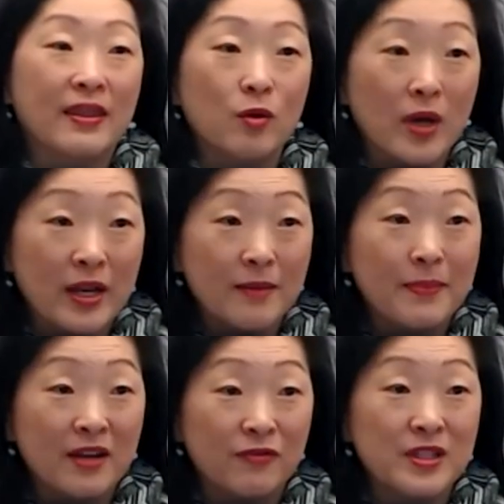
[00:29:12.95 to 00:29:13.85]
I think one of the
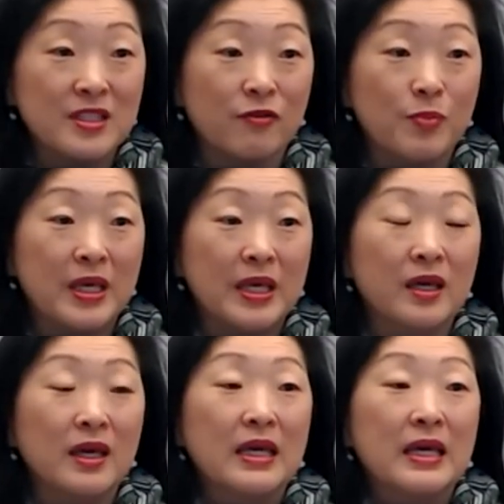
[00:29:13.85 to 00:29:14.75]
benefits of being